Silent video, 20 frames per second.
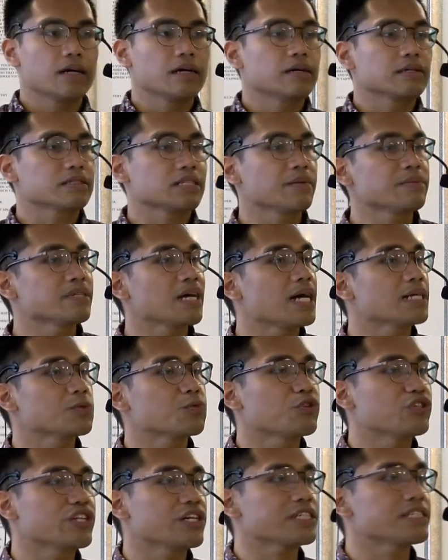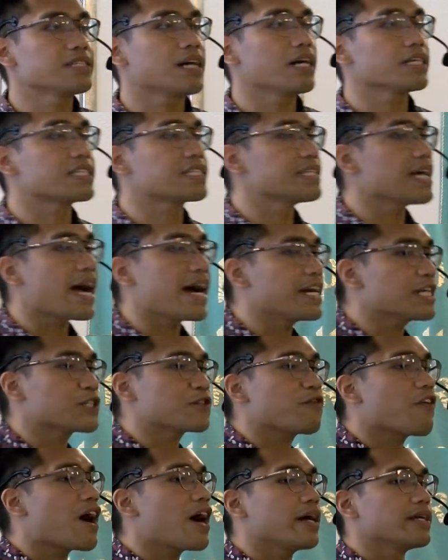sometimes we're just not
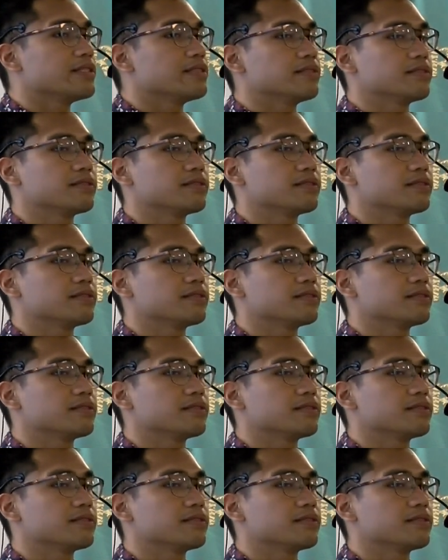satisfied.